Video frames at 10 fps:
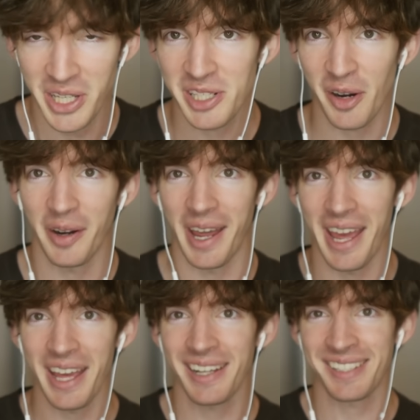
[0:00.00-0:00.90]
these are
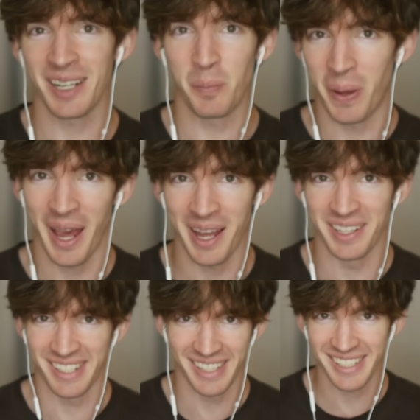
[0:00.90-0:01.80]
eggs and
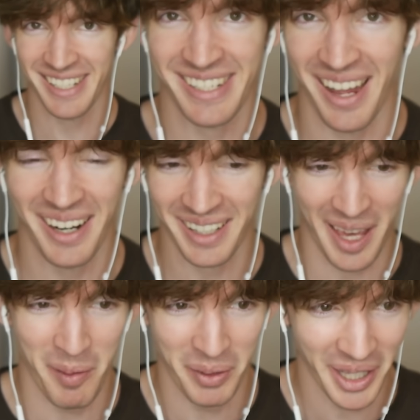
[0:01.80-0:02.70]
pets. This is not
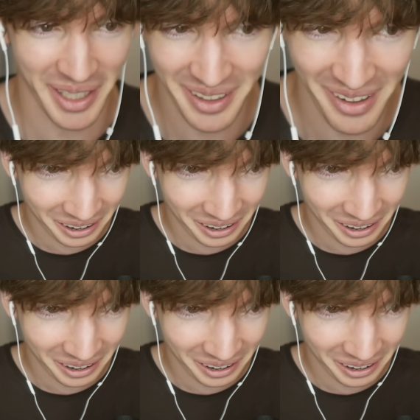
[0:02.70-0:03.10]
gambling.